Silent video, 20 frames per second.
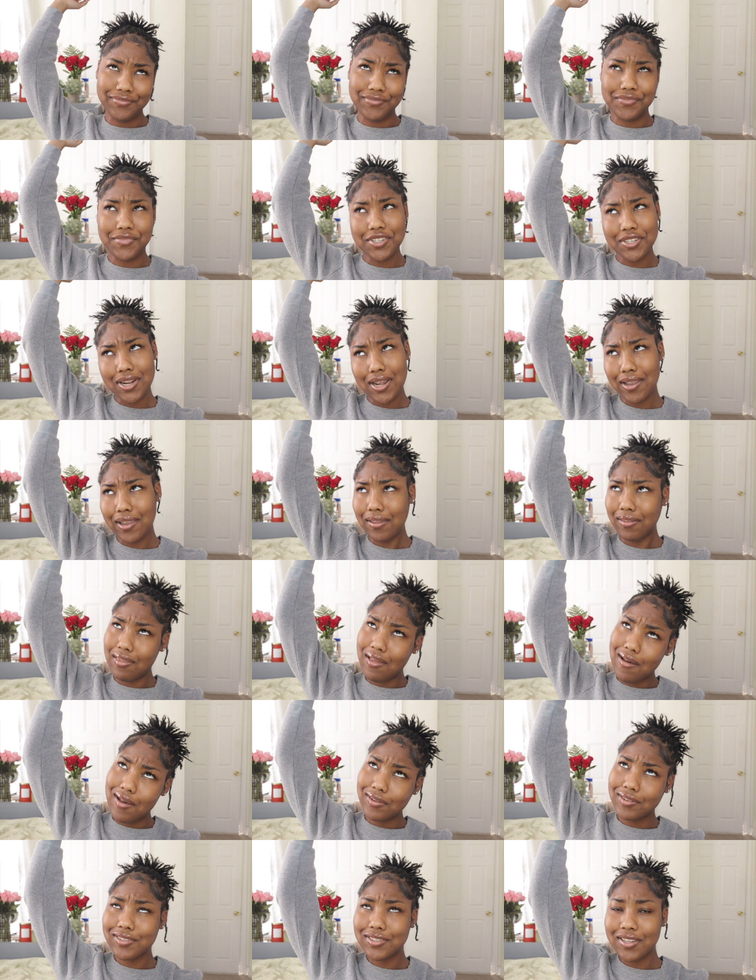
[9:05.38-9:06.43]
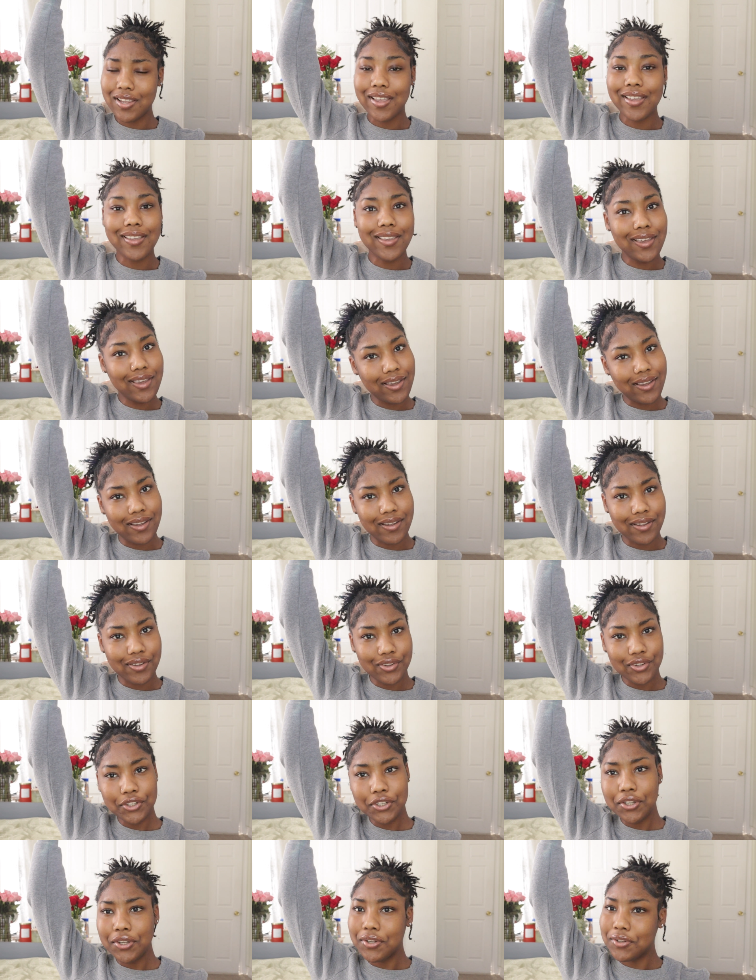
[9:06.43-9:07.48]
should I get locks? Yeah,
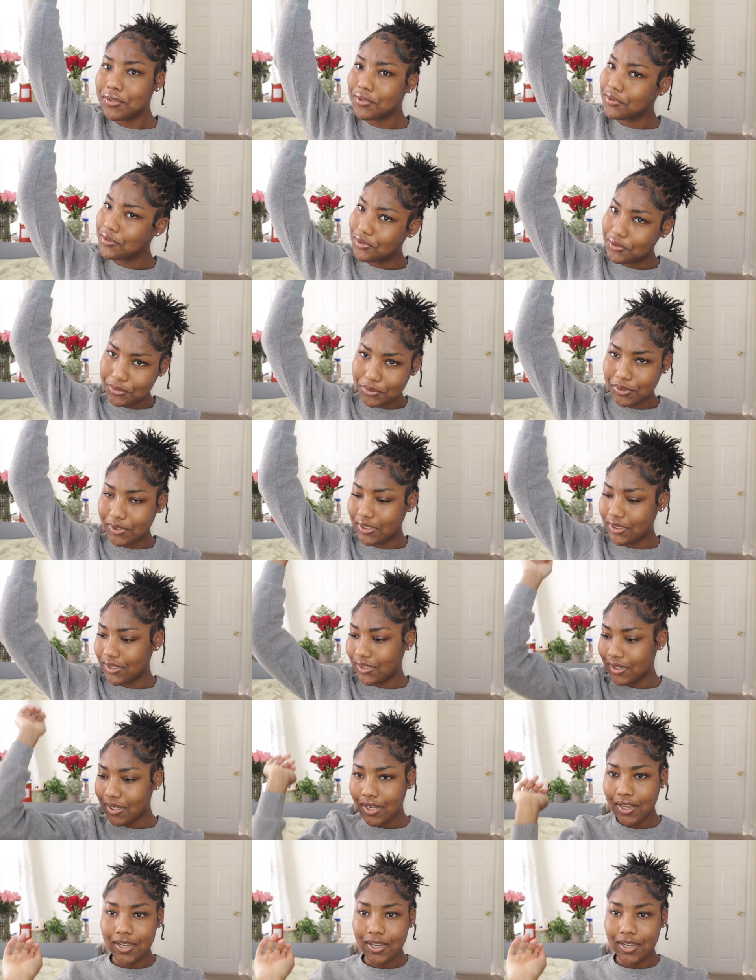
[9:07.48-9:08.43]
do it,